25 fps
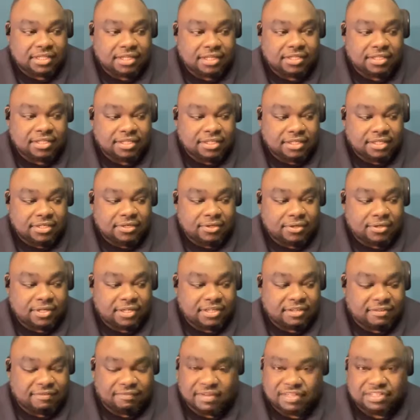there on
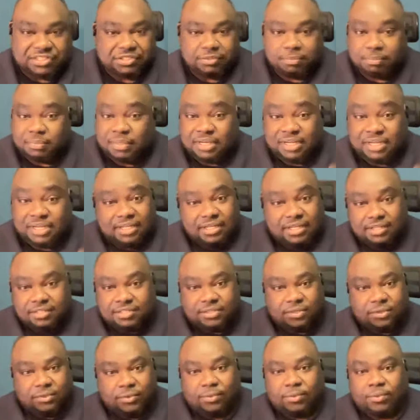an adventure many
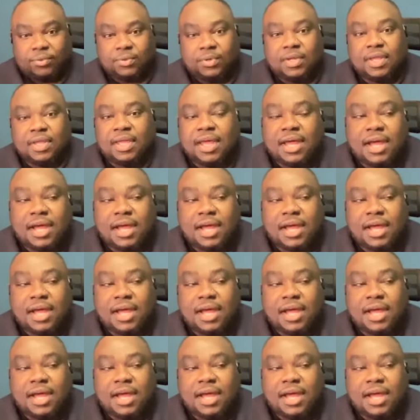years ago,